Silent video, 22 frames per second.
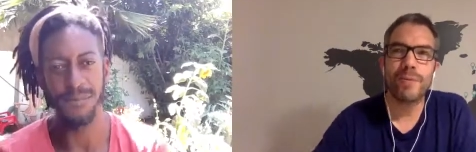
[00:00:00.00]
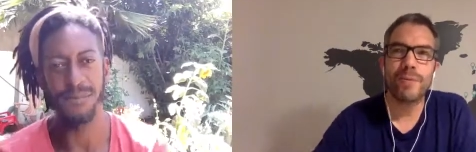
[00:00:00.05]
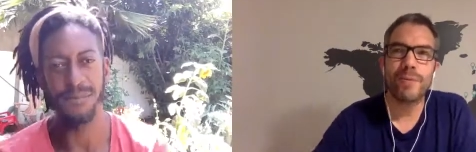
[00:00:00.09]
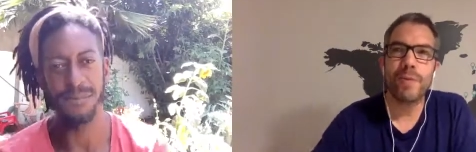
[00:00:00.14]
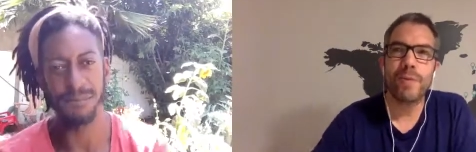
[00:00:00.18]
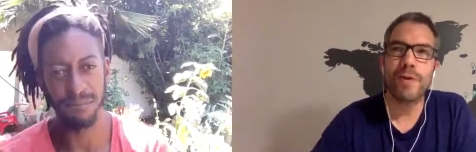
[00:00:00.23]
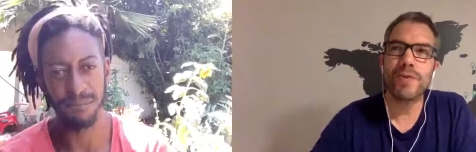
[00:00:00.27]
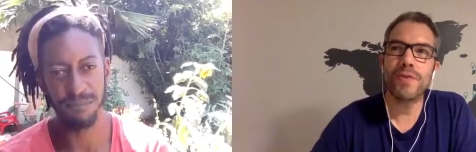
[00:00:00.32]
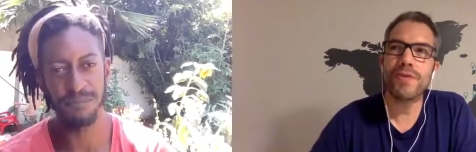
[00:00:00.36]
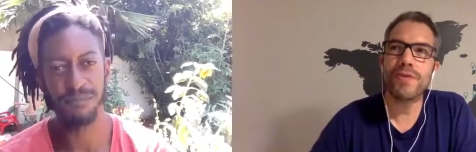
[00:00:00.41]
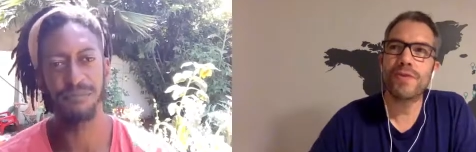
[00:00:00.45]

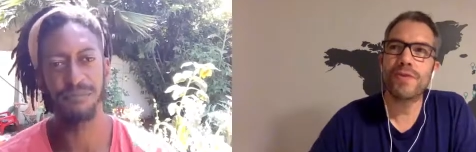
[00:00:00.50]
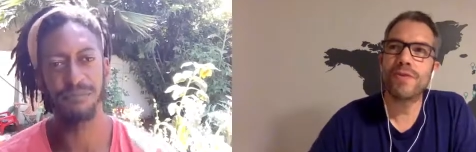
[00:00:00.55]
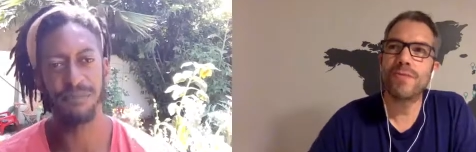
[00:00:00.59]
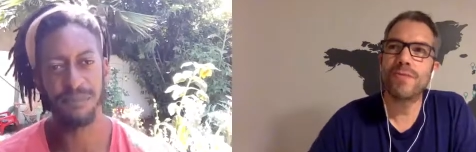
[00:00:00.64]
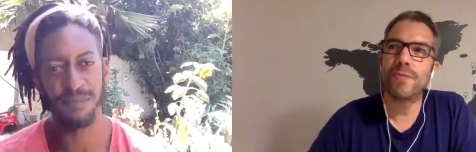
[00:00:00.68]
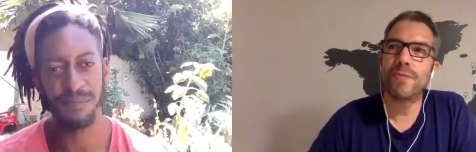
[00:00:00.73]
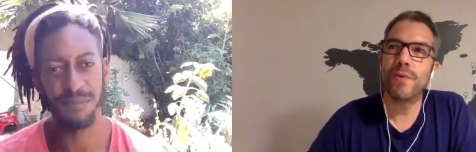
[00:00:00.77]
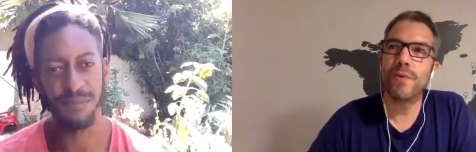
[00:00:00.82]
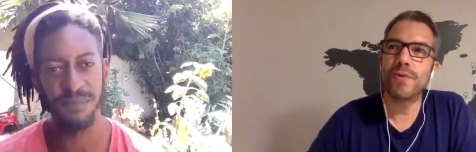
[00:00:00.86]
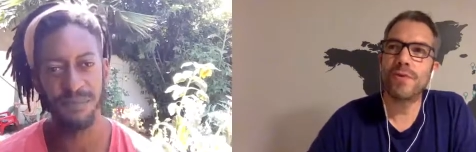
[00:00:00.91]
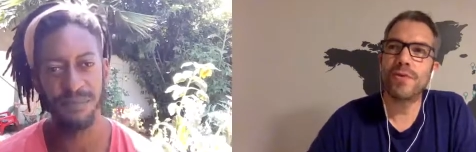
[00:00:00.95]
Speaker 1: what's
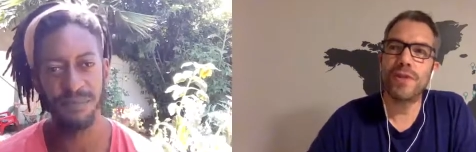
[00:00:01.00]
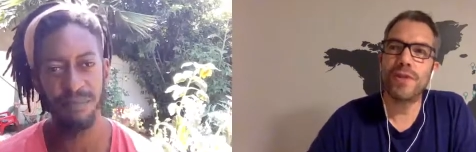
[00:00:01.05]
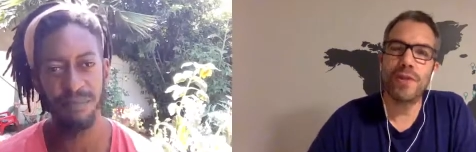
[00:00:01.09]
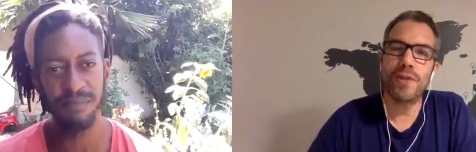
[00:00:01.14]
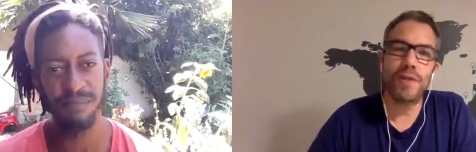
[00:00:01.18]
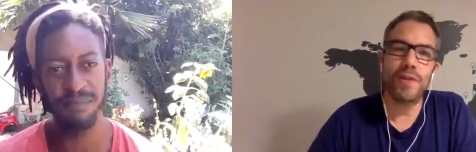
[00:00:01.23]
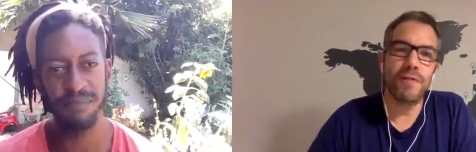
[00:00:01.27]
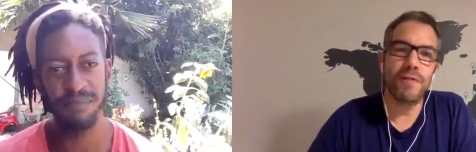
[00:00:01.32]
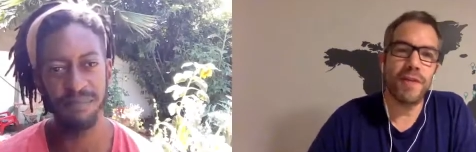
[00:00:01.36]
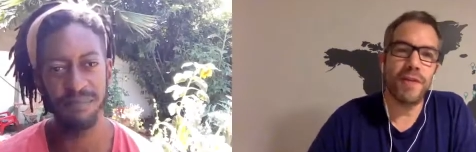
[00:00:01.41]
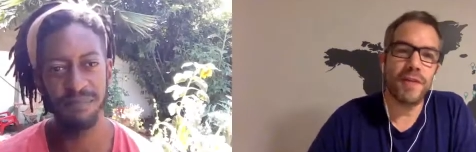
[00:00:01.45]
what's the
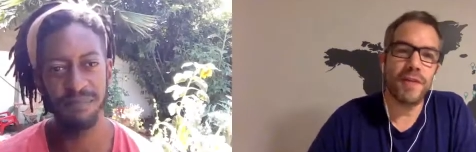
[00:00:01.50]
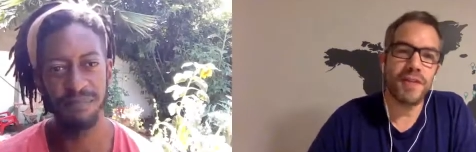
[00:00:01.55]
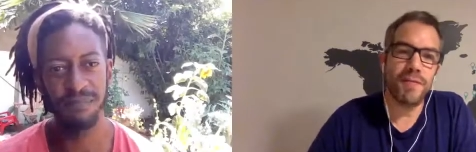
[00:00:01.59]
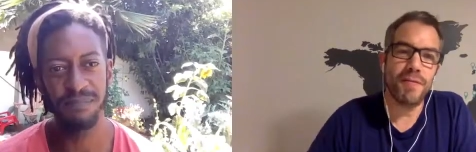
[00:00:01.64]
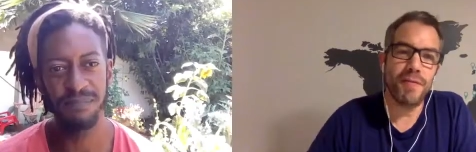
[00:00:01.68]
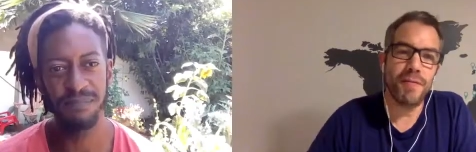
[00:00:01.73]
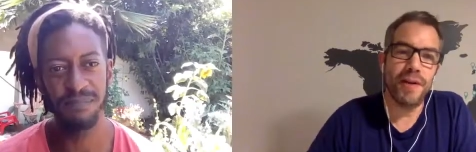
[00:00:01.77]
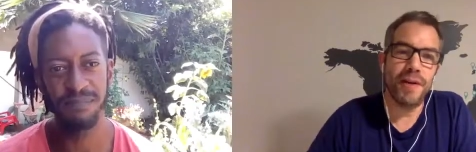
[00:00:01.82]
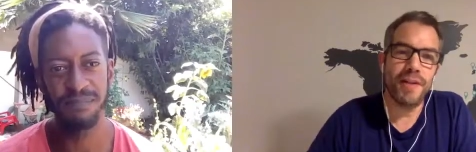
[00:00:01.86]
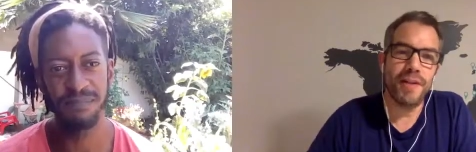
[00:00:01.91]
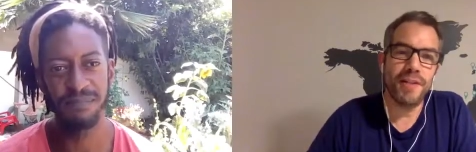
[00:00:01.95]
universe
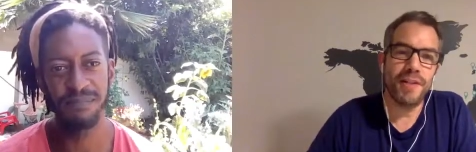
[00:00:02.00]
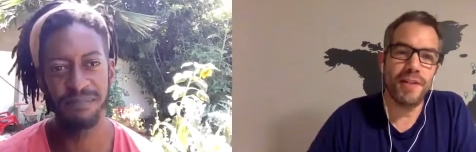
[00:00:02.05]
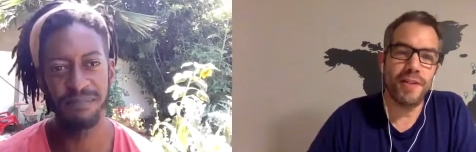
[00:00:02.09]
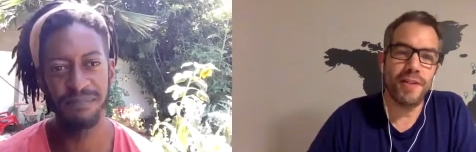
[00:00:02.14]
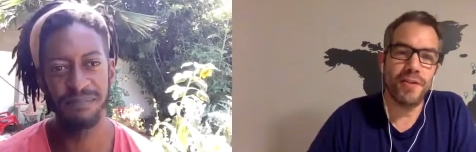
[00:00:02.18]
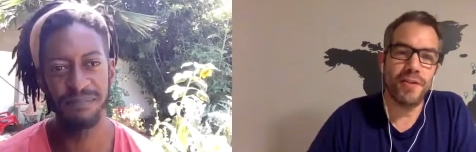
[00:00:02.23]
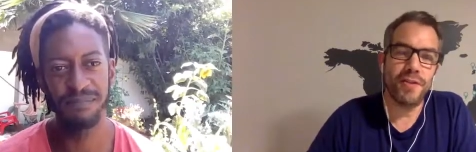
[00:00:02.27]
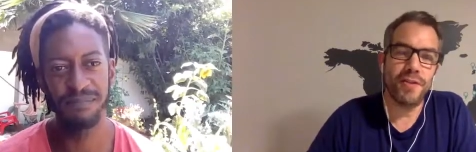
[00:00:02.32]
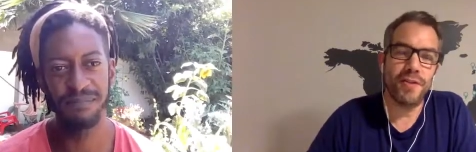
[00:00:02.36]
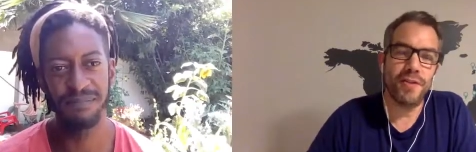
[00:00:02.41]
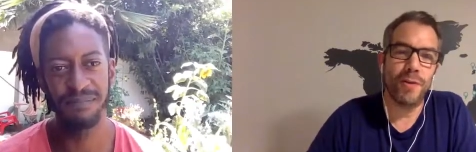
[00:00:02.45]
inviting you
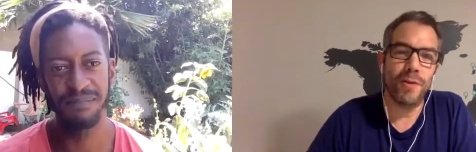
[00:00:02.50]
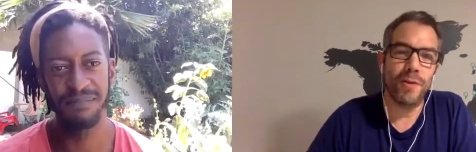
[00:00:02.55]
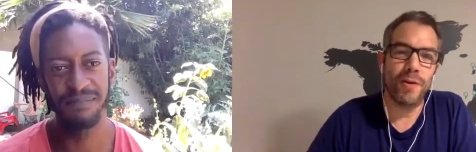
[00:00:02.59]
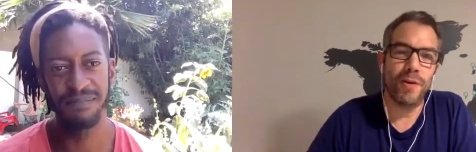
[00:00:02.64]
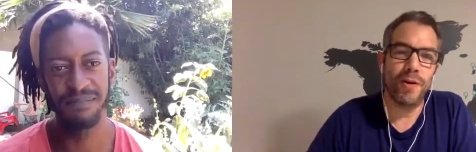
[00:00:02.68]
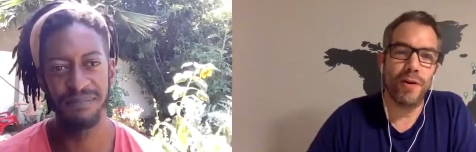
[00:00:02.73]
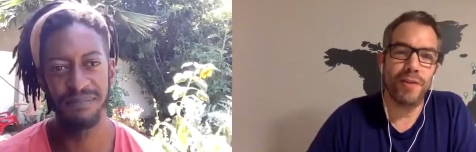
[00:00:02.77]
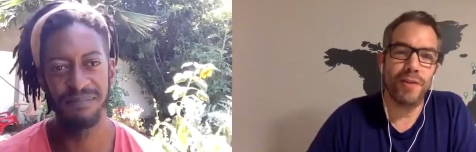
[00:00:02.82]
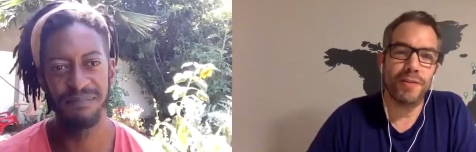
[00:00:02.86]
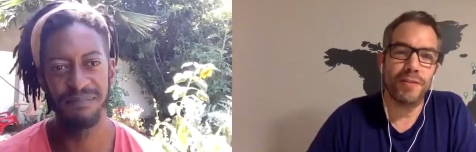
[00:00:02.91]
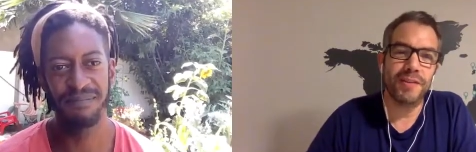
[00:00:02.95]
to do more
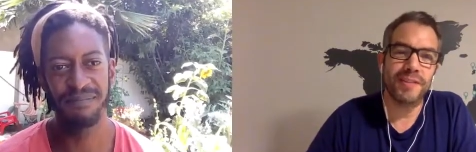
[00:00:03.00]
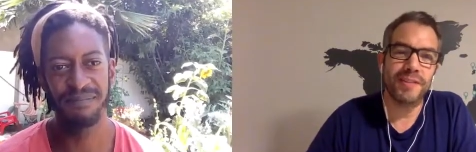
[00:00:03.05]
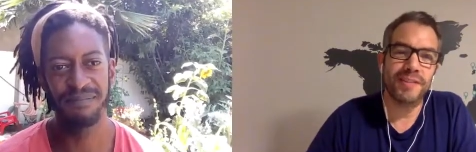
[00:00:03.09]
of